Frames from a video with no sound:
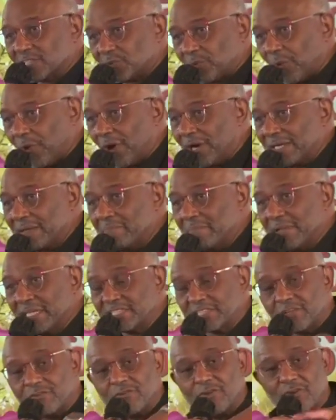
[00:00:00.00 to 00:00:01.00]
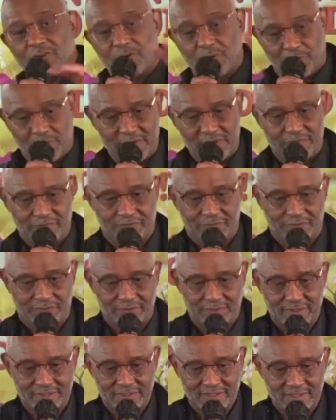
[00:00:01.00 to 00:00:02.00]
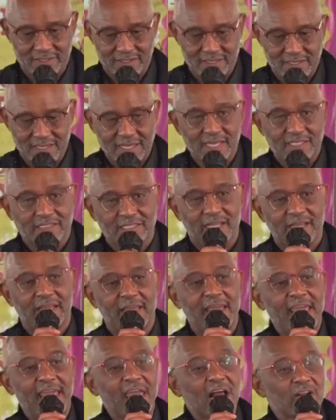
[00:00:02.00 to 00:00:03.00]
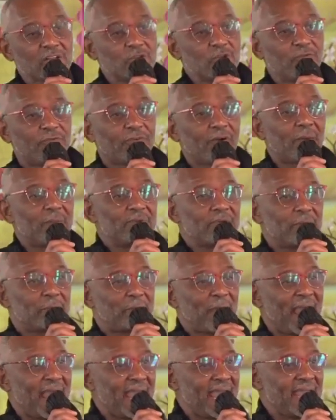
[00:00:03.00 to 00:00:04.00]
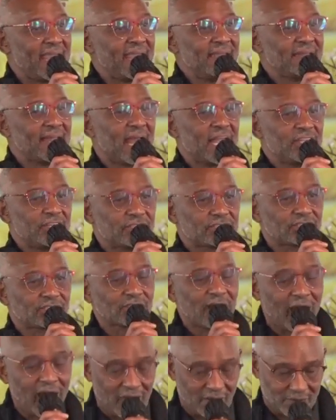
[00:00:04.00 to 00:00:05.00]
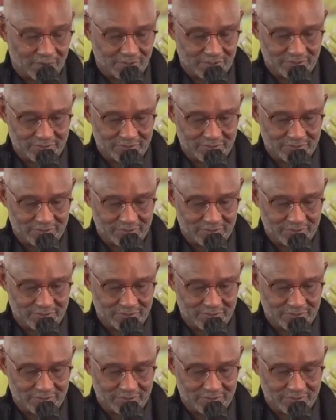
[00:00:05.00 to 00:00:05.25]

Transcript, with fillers: in the midst of your grief to heal you from your pain and your sorrow